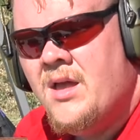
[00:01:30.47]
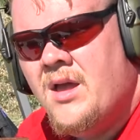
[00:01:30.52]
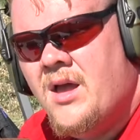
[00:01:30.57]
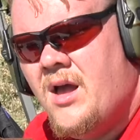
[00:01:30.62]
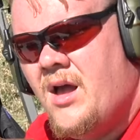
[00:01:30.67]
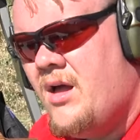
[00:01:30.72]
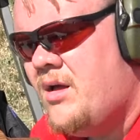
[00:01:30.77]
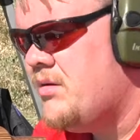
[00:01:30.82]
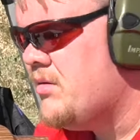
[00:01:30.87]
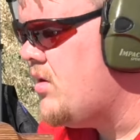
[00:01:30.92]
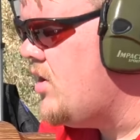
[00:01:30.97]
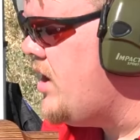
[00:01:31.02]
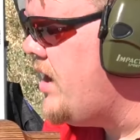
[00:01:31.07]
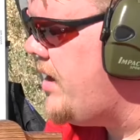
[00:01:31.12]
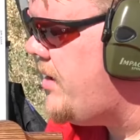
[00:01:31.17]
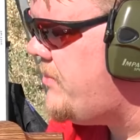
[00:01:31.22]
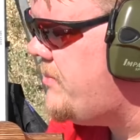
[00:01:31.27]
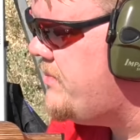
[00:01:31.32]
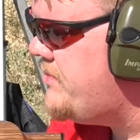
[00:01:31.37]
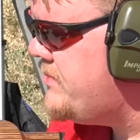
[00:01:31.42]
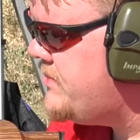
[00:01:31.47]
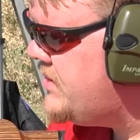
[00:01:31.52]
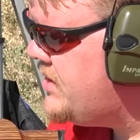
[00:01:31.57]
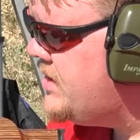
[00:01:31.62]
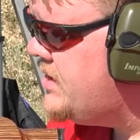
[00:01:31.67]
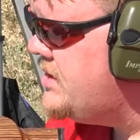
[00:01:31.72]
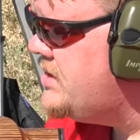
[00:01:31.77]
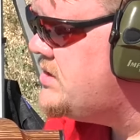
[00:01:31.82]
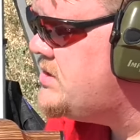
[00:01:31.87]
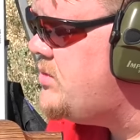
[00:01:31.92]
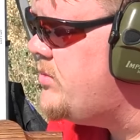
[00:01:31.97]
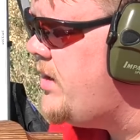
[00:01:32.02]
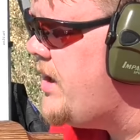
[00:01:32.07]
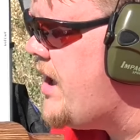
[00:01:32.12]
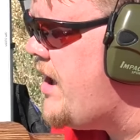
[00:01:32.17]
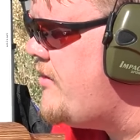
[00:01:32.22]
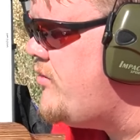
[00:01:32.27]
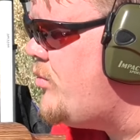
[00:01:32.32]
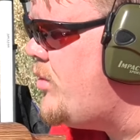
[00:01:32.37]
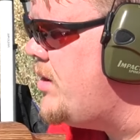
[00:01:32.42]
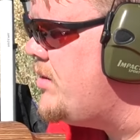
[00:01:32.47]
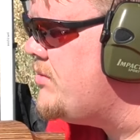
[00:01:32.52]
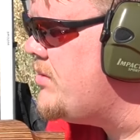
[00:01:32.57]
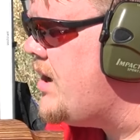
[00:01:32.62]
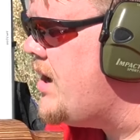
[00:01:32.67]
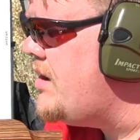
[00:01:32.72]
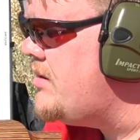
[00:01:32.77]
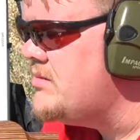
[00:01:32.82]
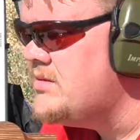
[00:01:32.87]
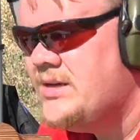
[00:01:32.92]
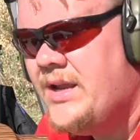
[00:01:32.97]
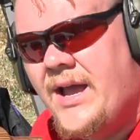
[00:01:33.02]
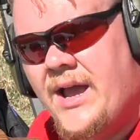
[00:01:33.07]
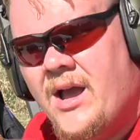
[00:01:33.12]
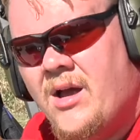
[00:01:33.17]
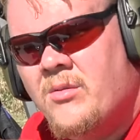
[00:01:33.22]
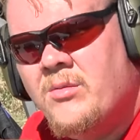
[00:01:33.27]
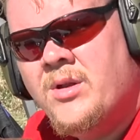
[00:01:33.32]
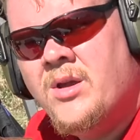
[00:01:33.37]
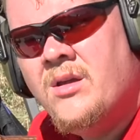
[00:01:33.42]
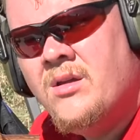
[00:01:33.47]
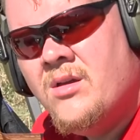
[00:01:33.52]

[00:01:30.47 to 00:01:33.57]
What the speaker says: All right, so we have one round down.